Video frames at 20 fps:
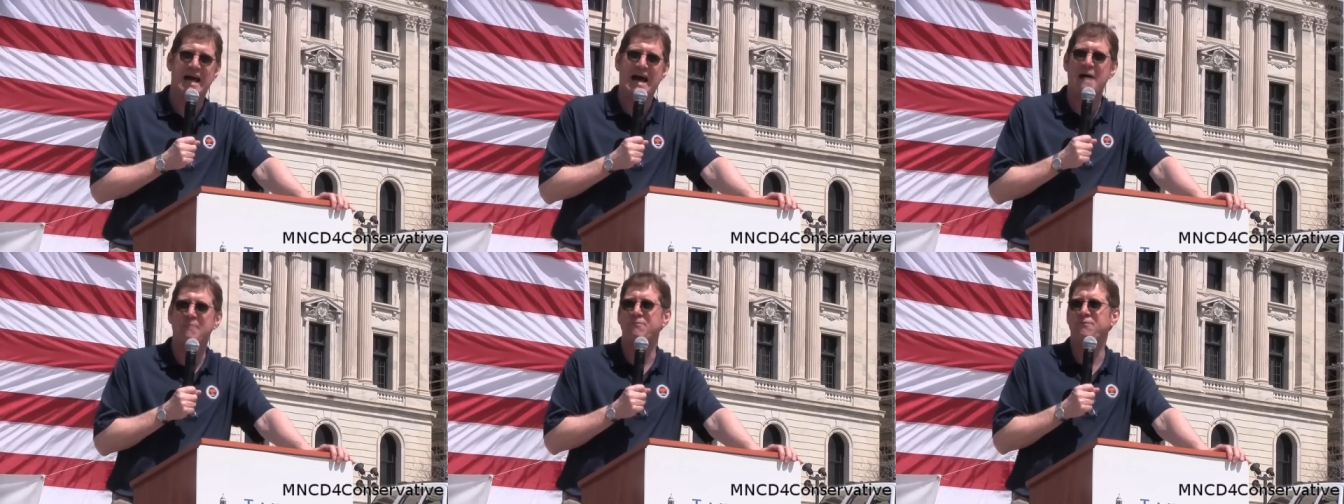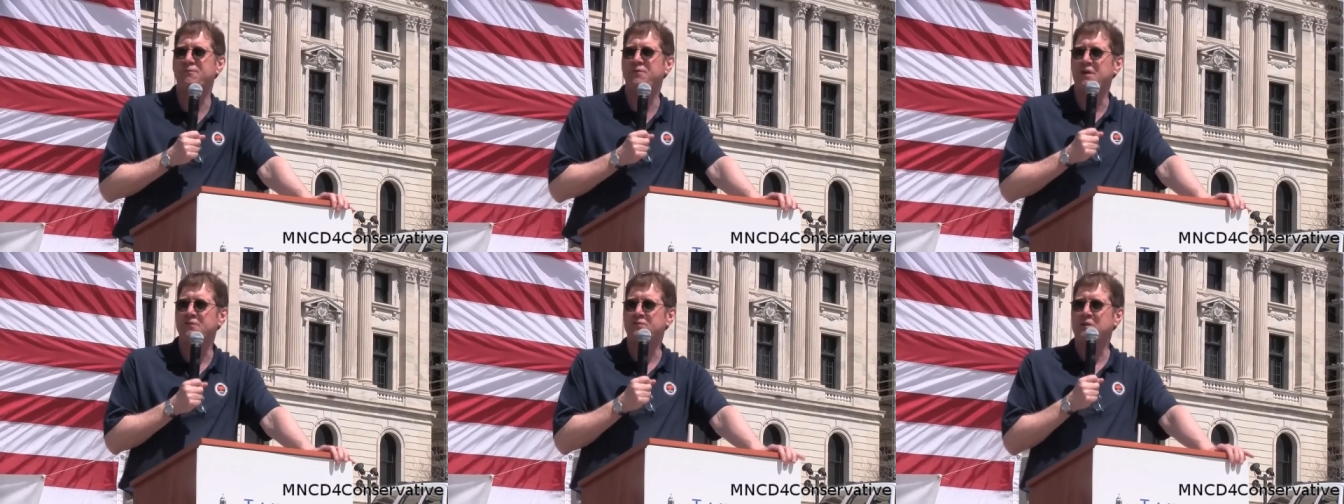
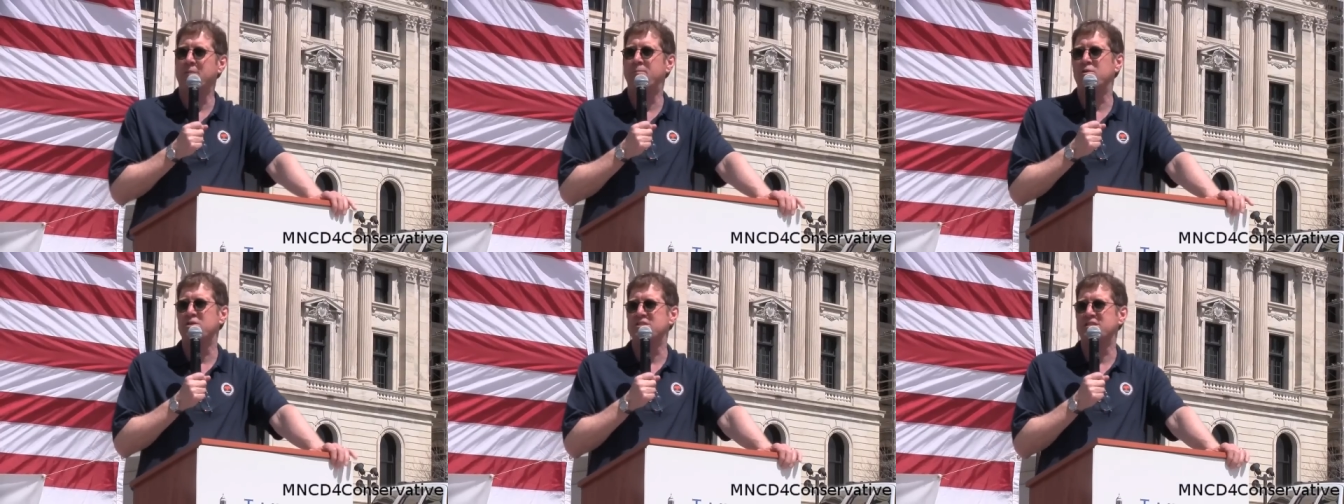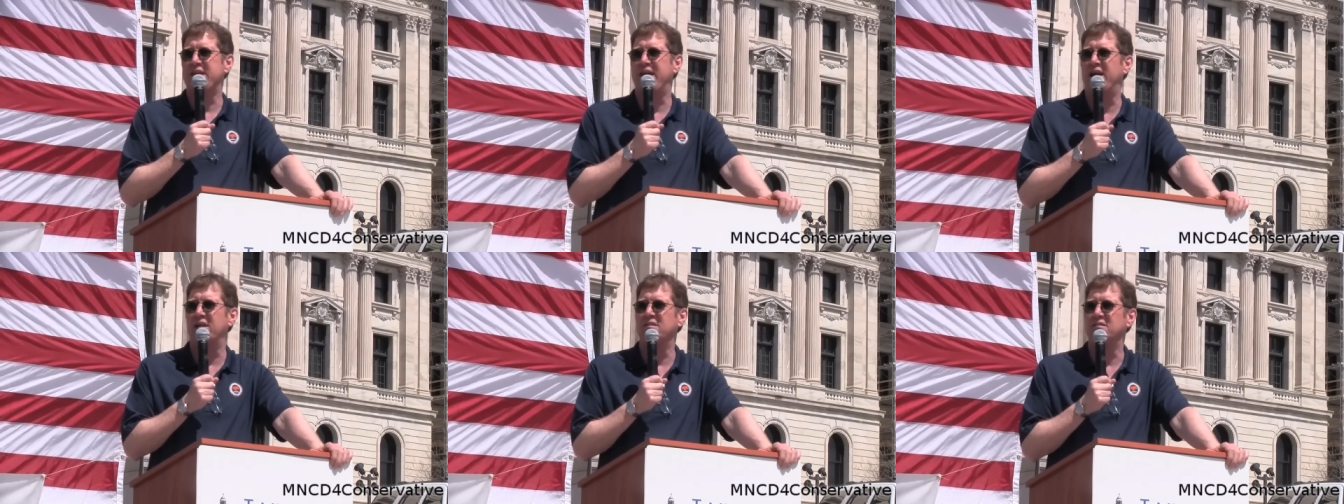top
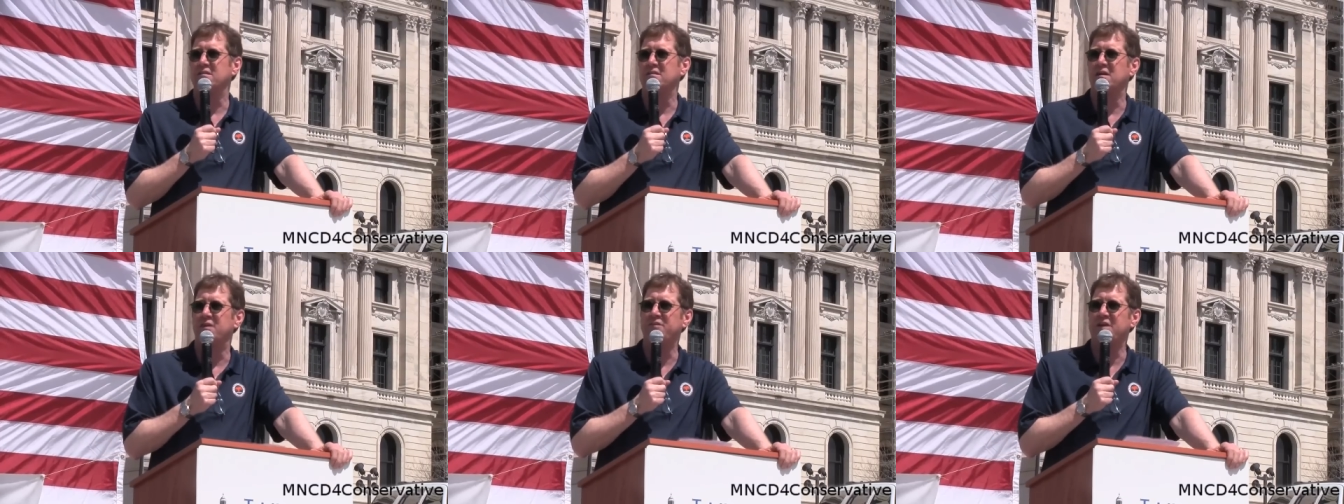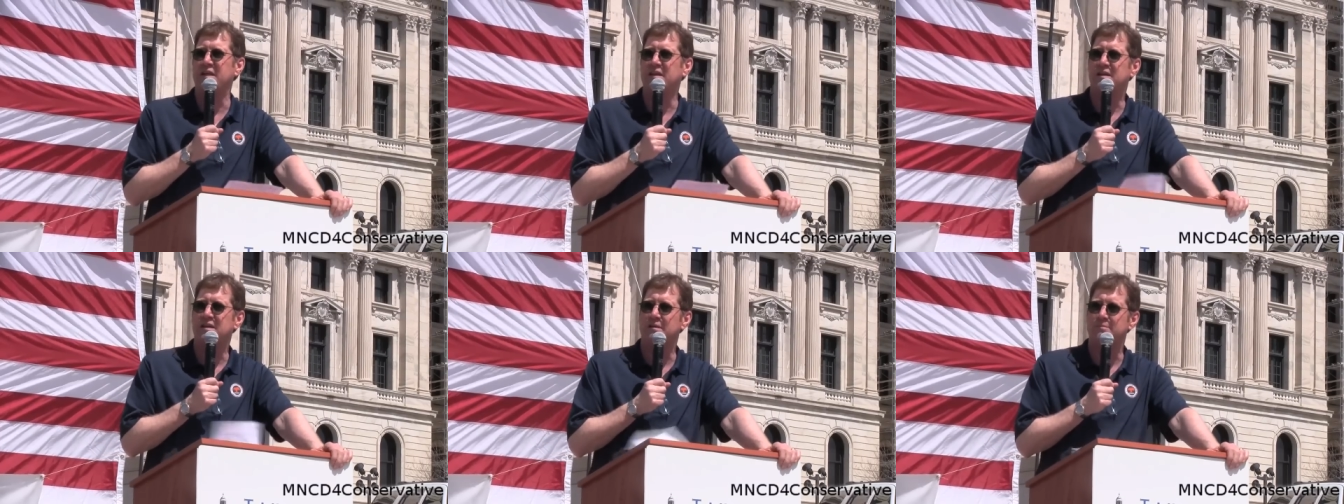50% of
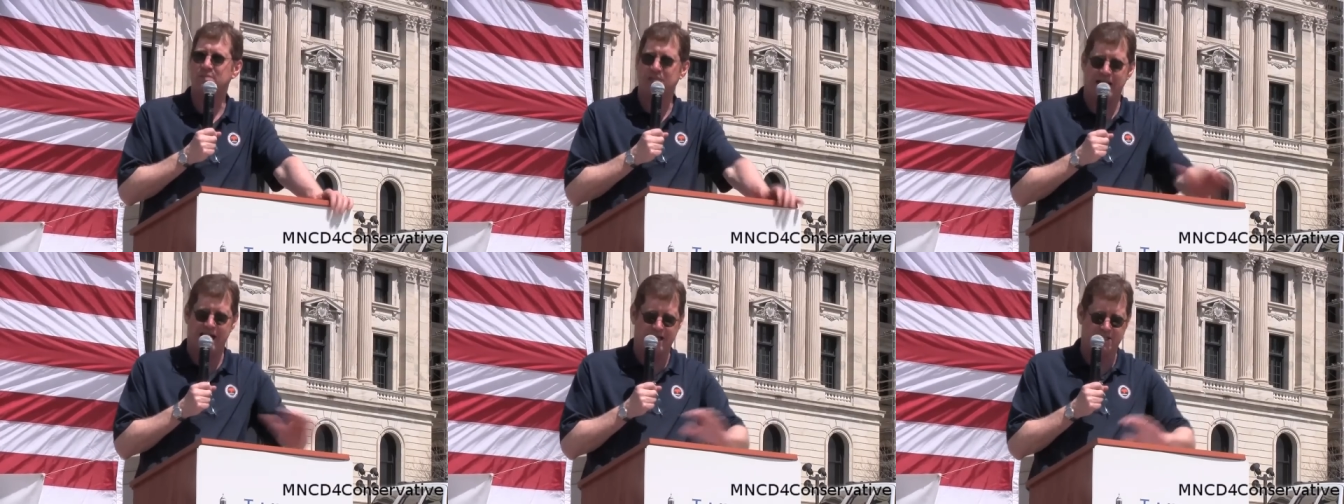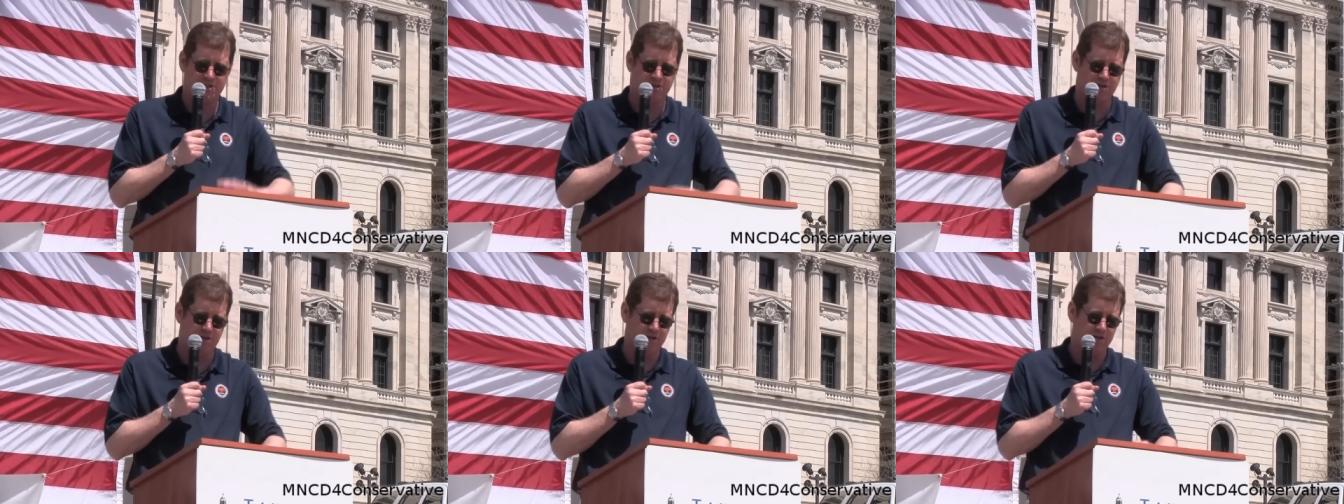income
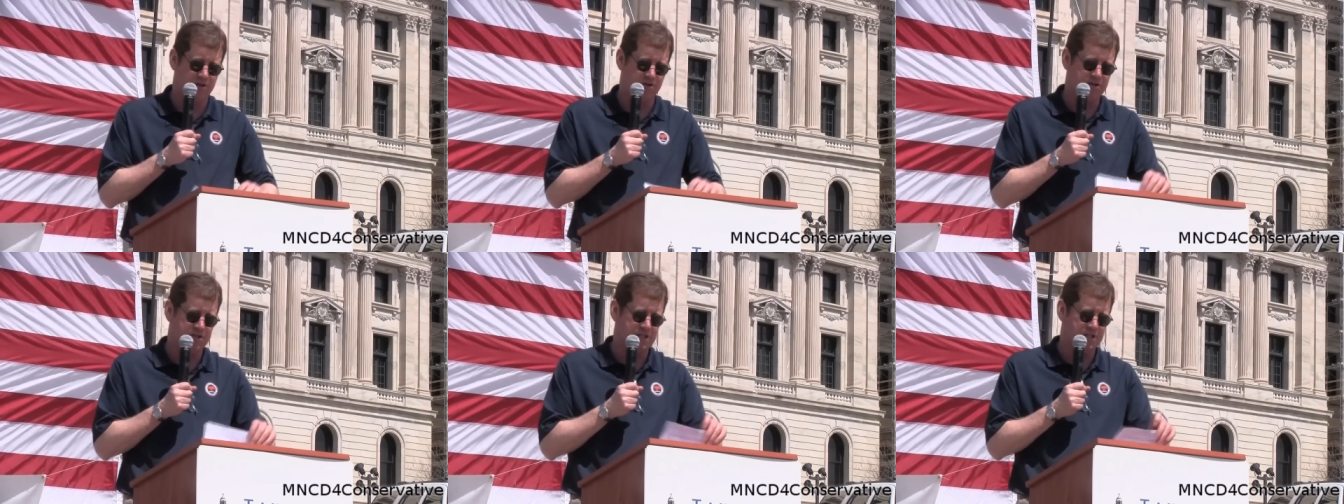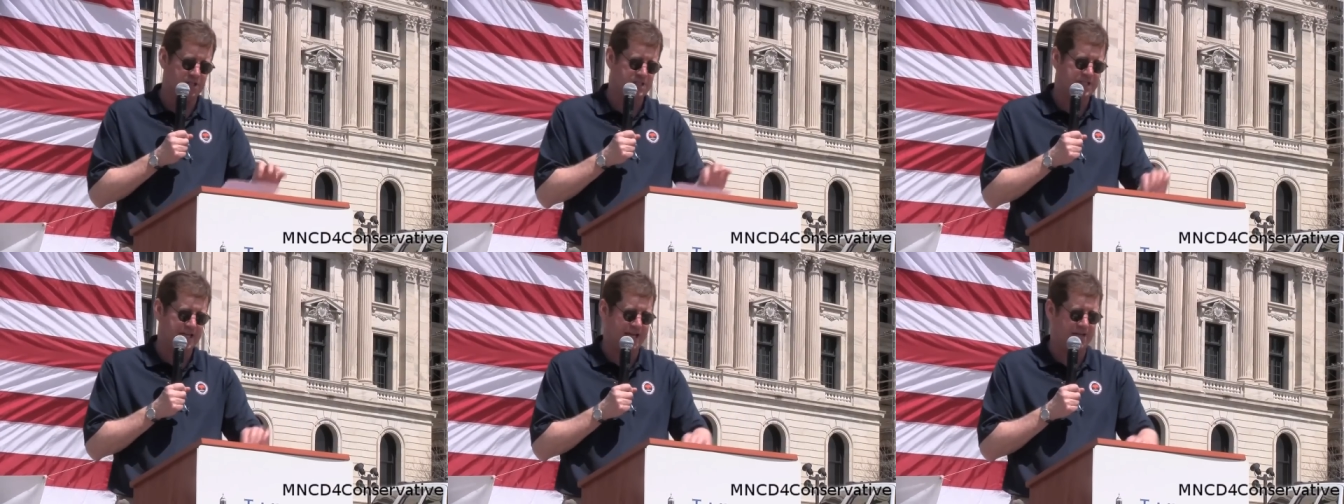tax earners
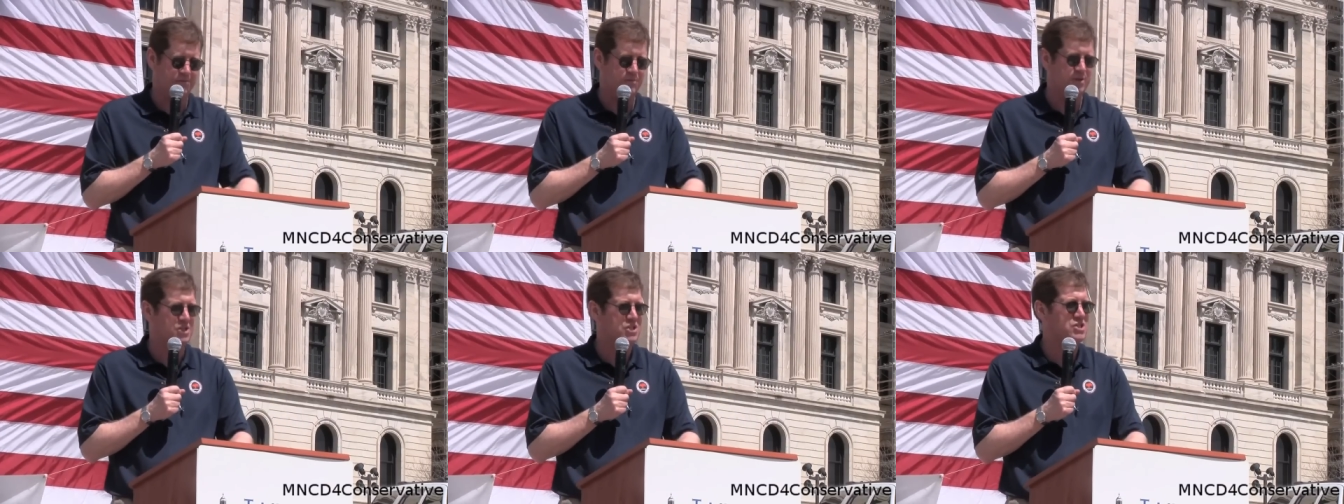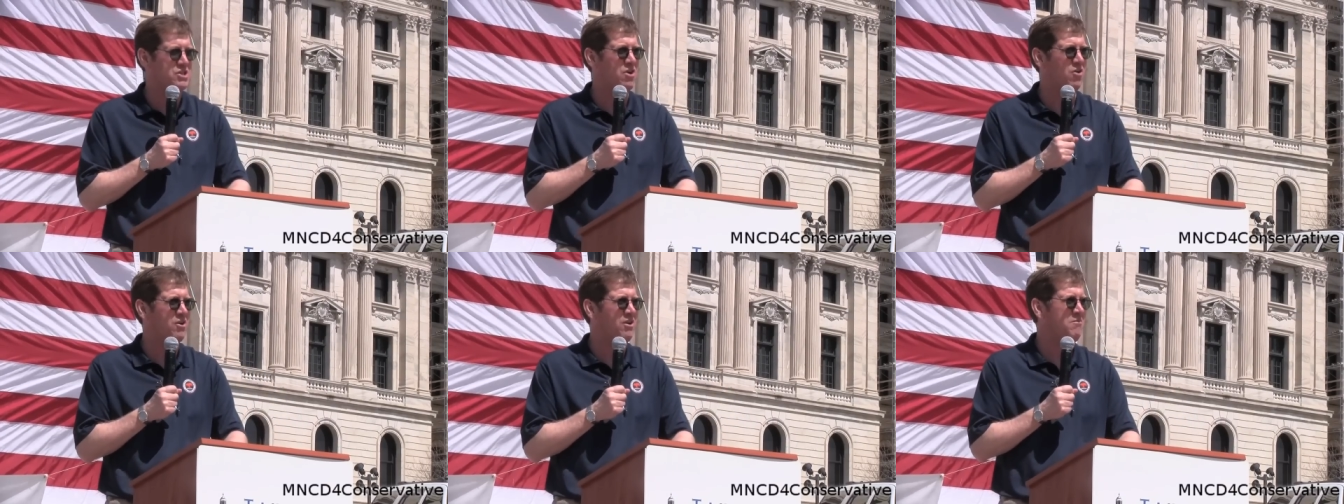in the state of
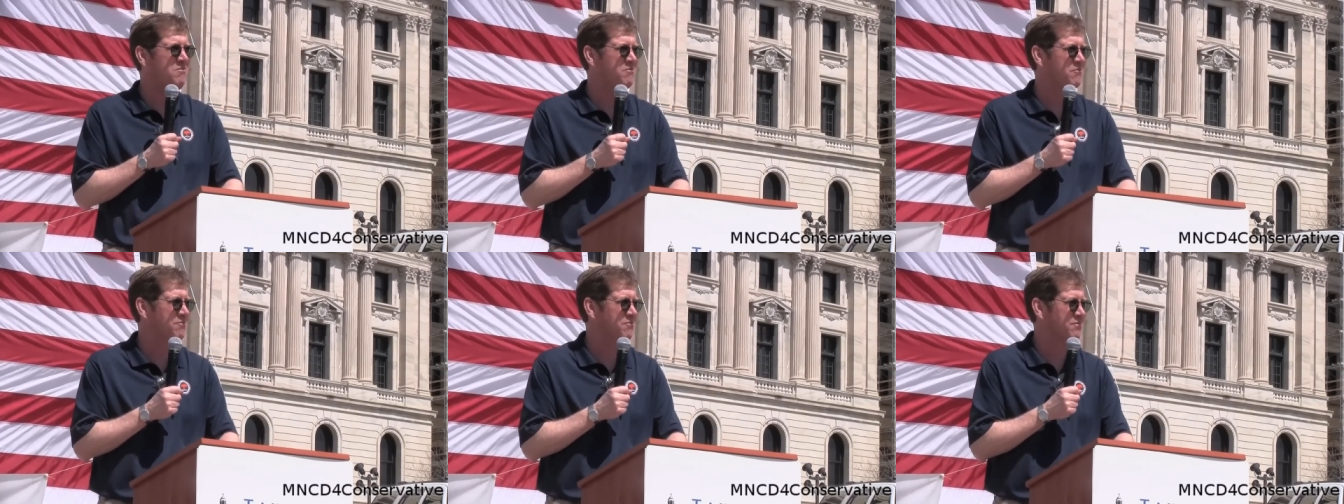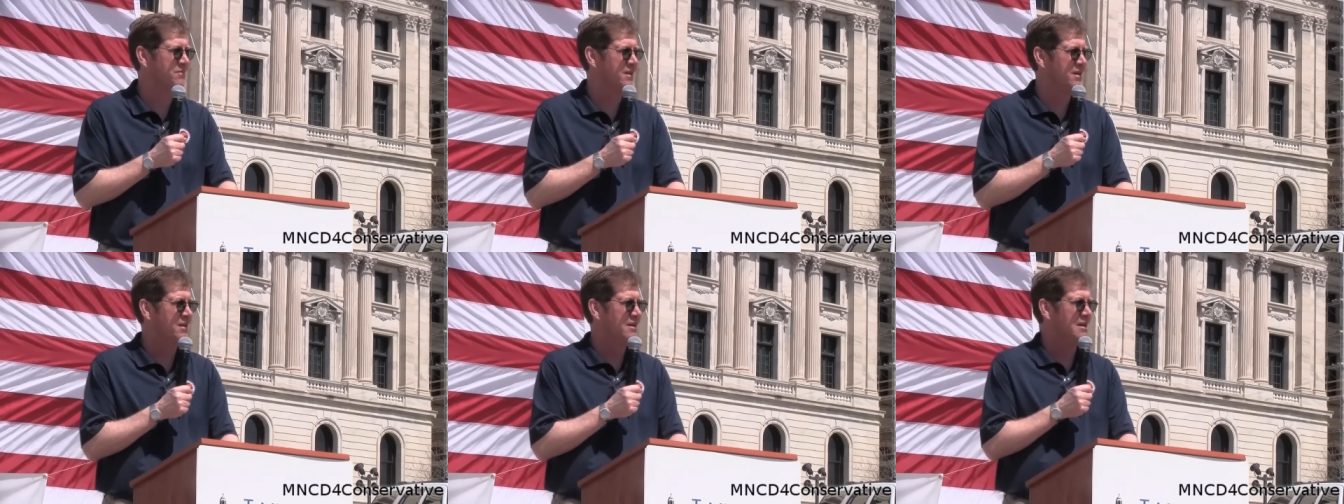
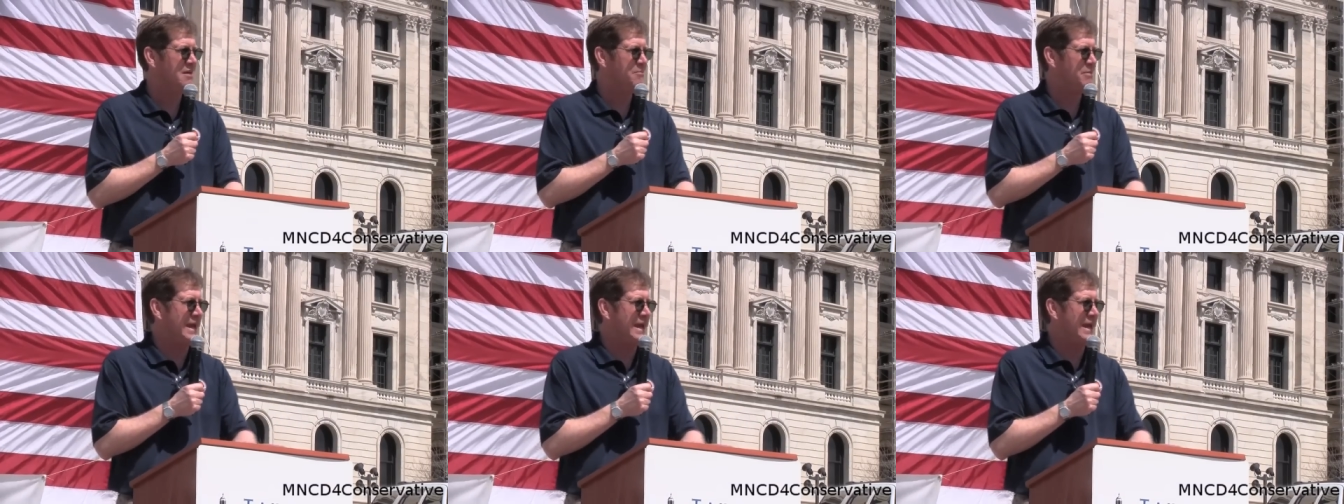Minnesota